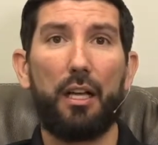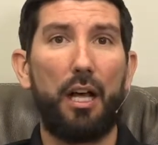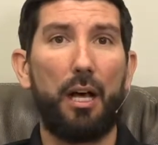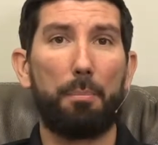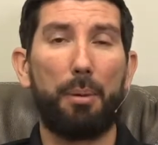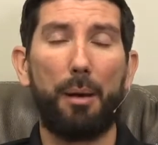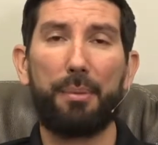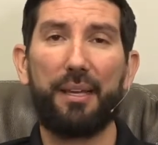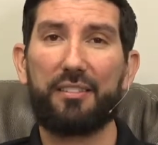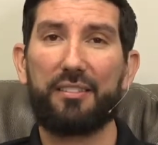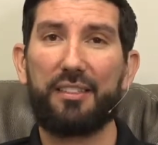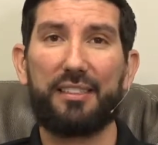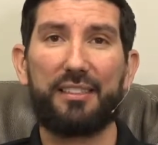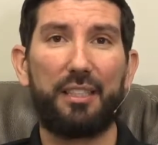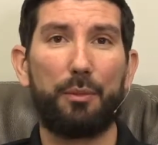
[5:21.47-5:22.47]
A puppy at
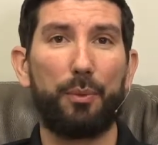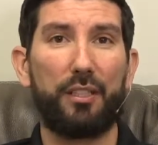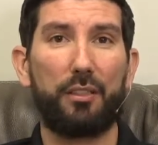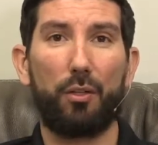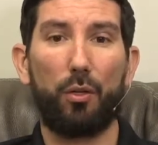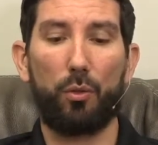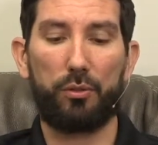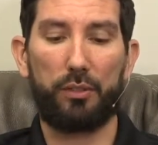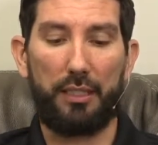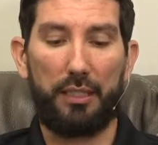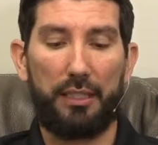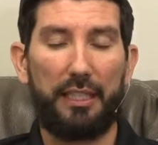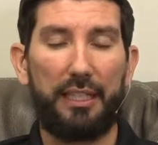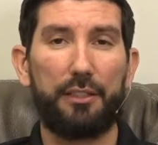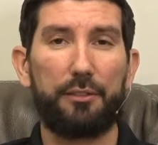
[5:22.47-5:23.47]
16 weeks old
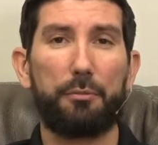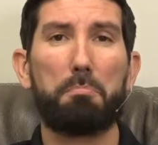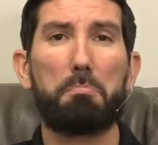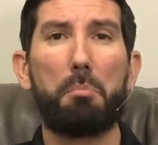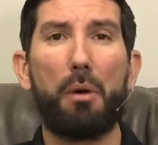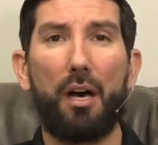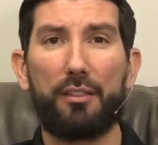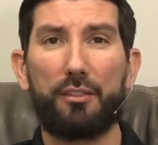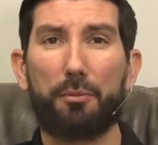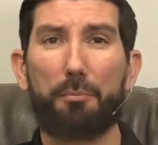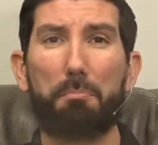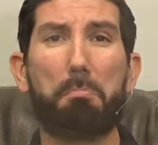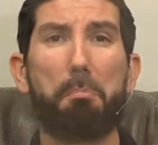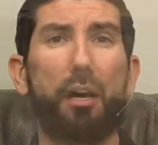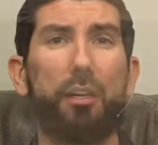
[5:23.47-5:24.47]
is much,
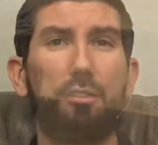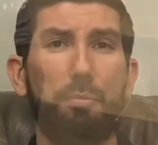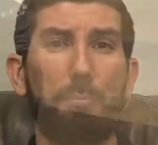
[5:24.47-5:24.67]
much